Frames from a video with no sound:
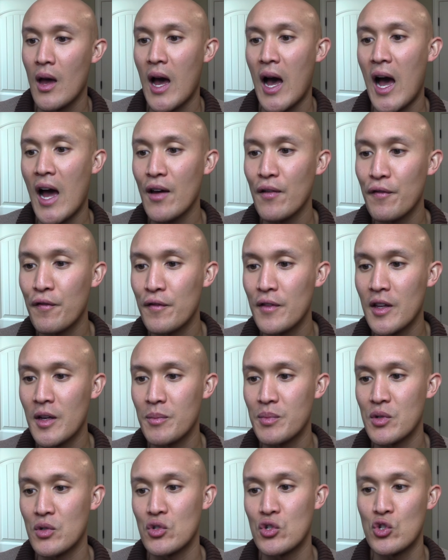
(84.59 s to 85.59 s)
I
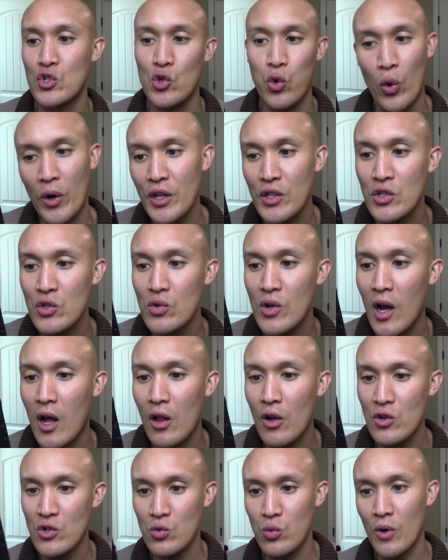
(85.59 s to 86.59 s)
flipped twenty-two
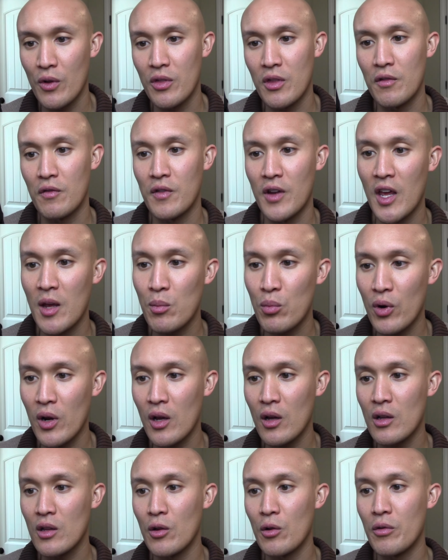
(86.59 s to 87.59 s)
dollars worth of name
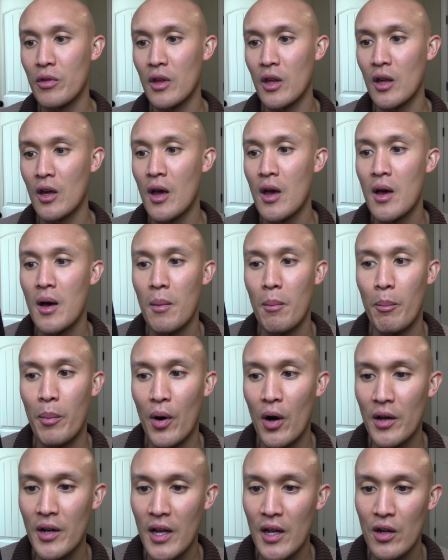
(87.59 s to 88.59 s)
brand clothing,
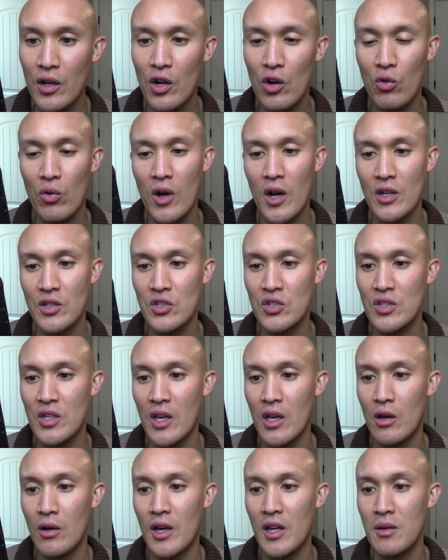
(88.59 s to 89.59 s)
bought at a garage
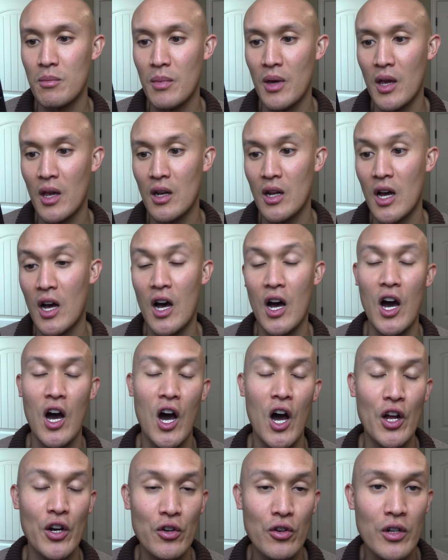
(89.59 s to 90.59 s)
sale, and made one
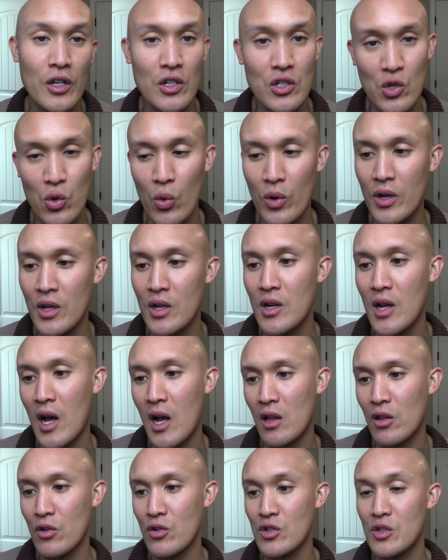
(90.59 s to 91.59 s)
hundred twenty
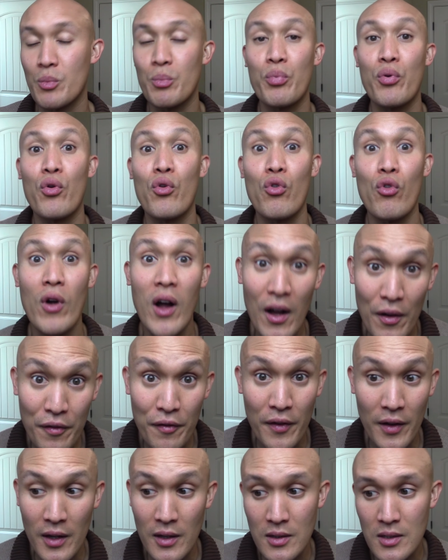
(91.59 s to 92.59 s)
dollars
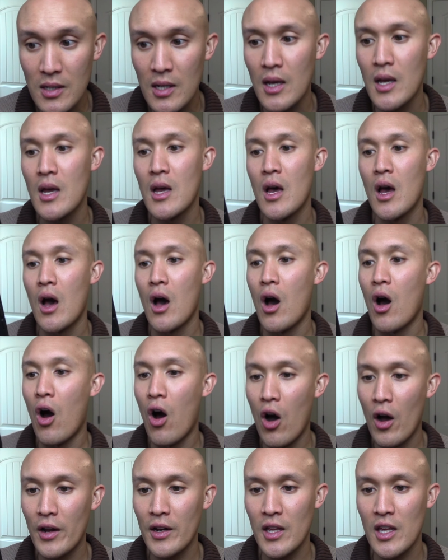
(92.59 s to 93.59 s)
profit
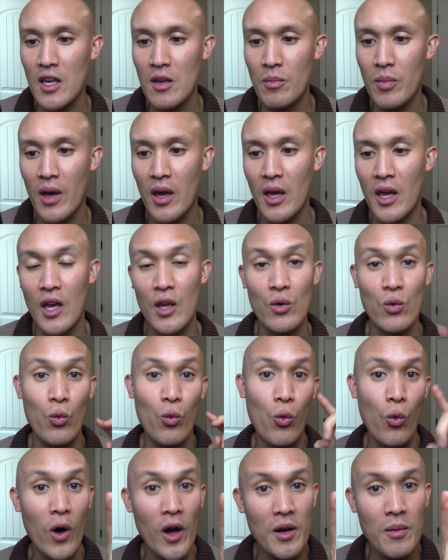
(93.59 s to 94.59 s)
on eBay
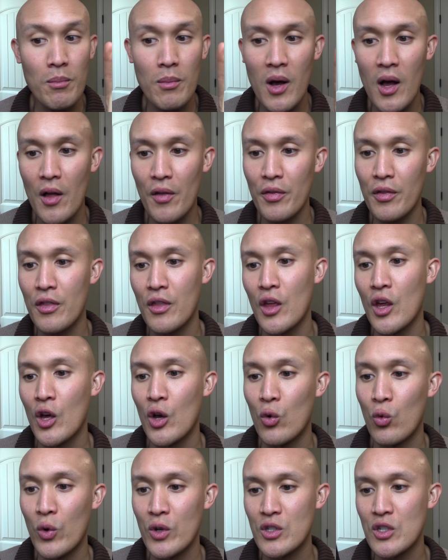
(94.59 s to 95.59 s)
in one month,
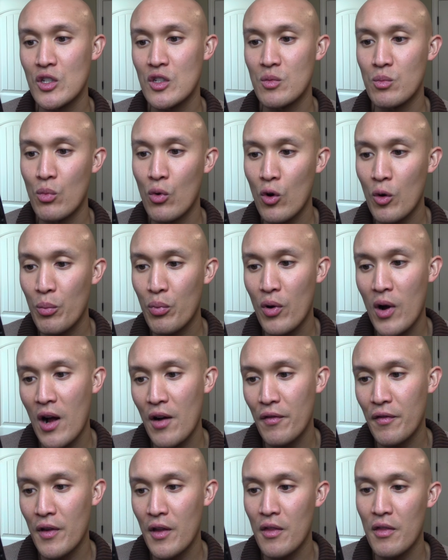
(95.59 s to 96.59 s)
which is more
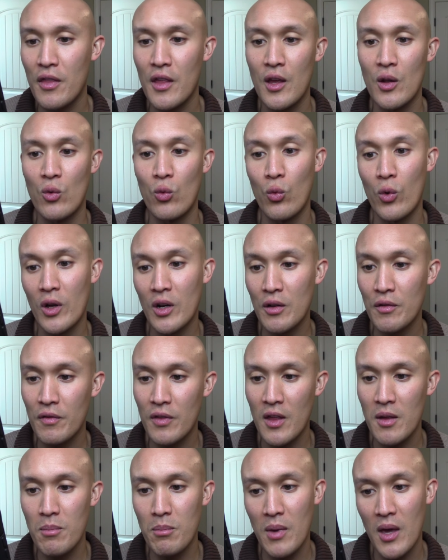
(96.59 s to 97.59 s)
profit than one of
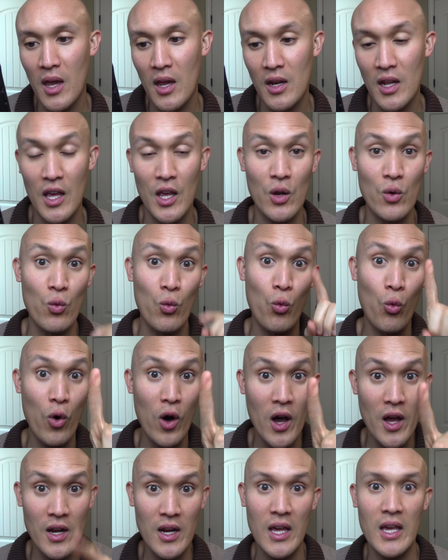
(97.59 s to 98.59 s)
them made in
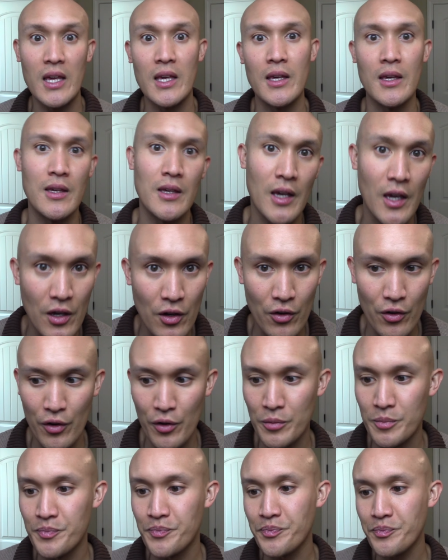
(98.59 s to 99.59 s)
one
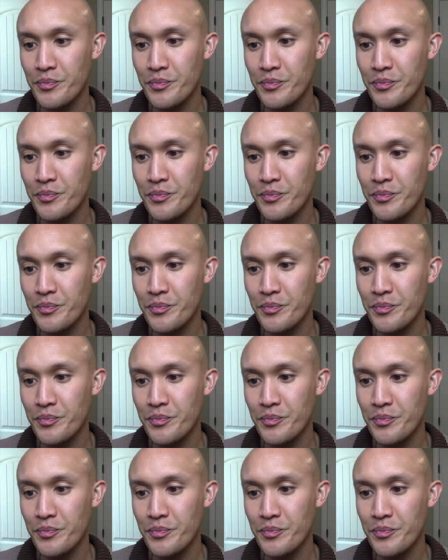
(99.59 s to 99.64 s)
year.